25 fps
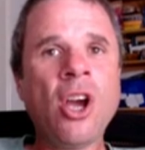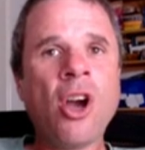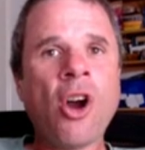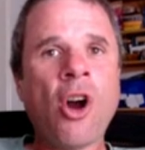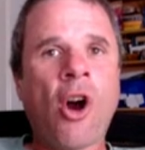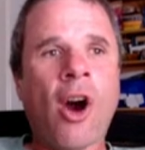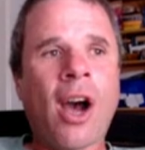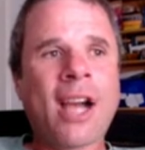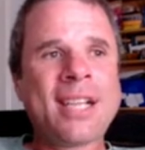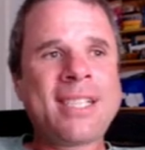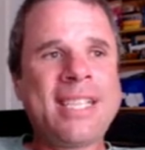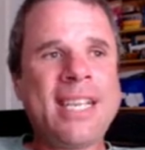
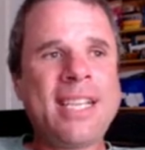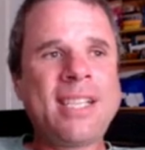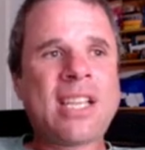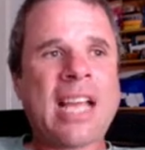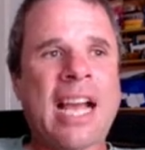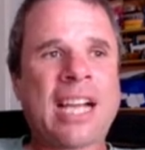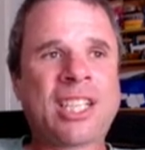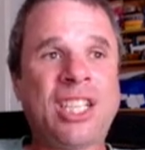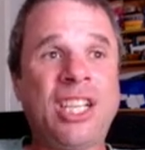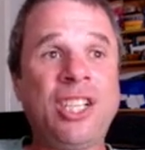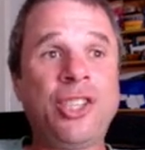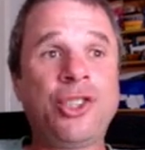I did
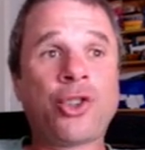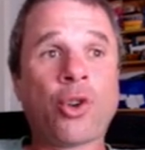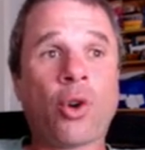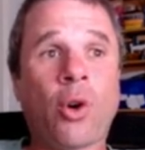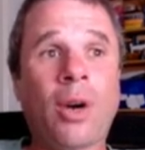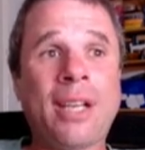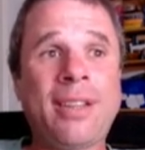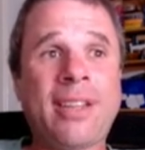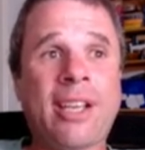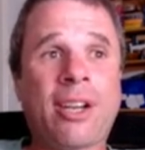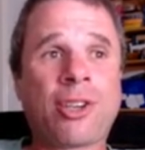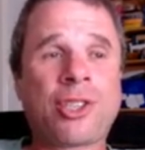actually
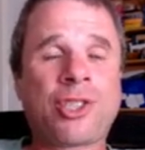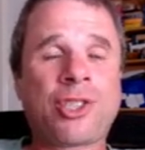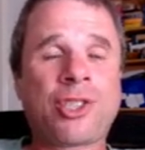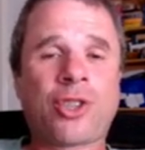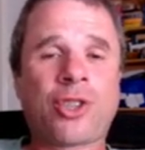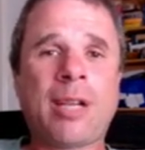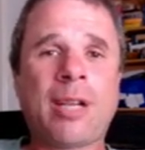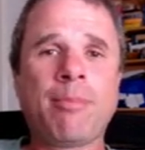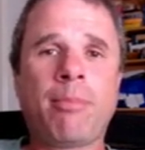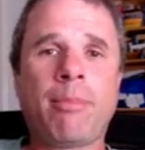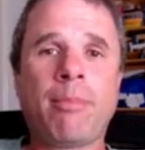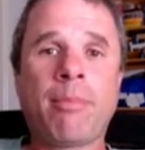join their
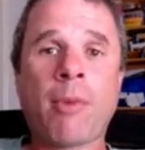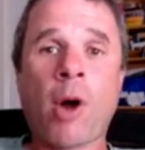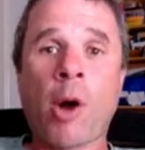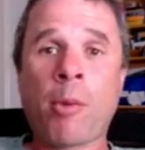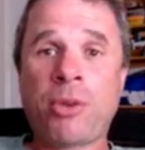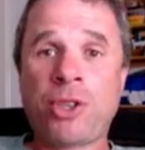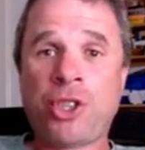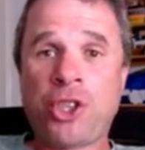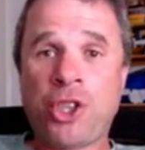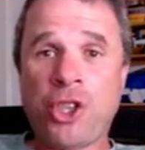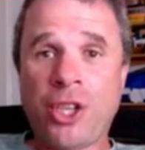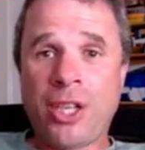Extreme
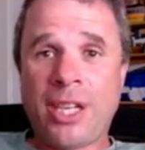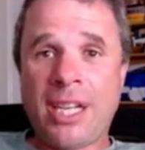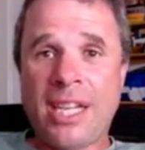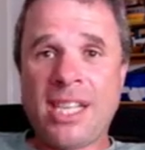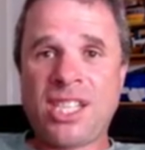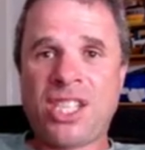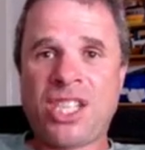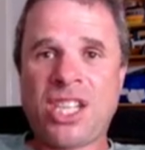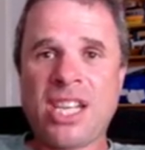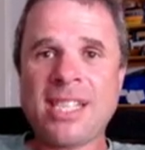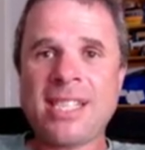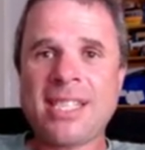
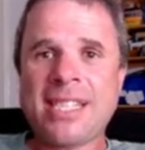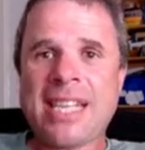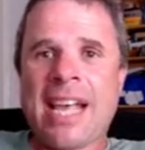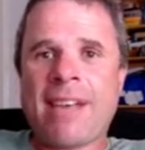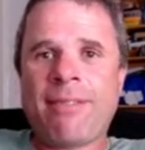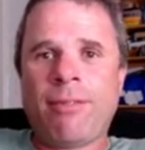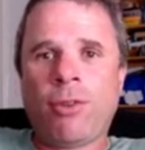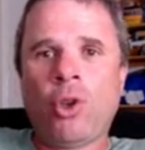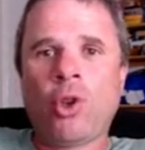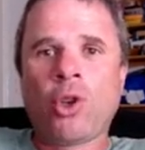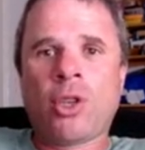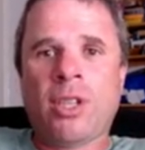Opportunities just to
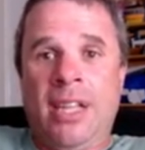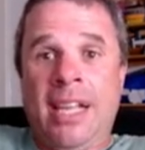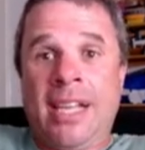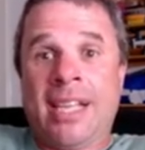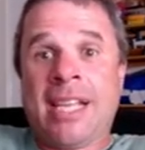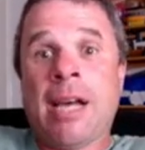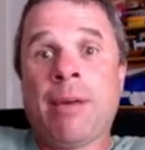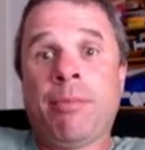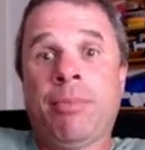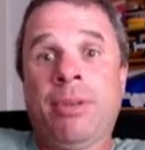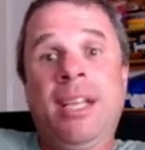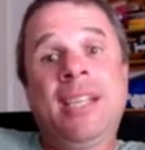have a look at the
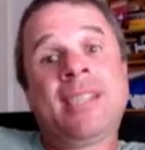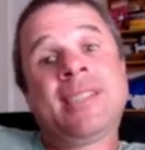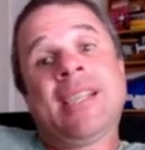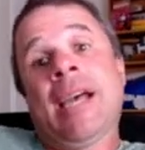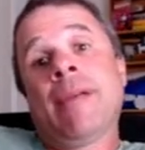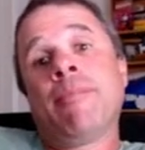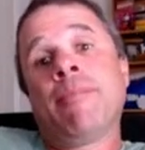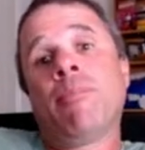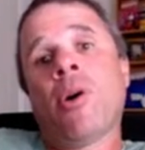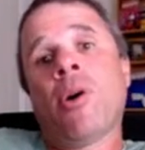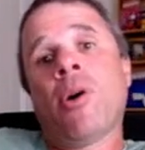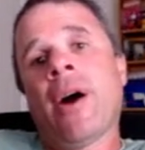companies
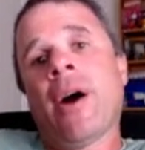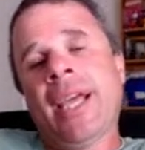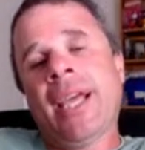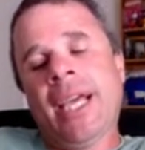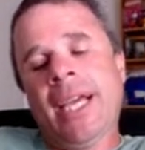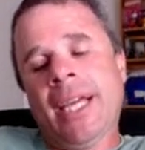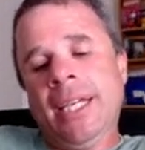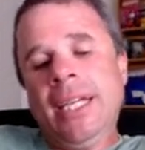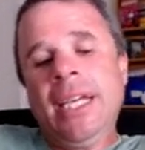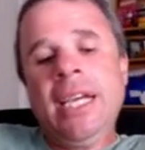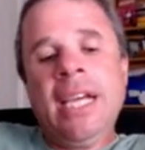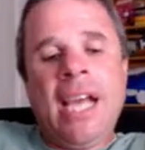they buy
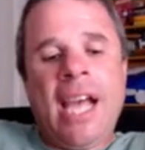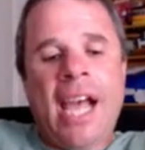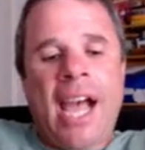in,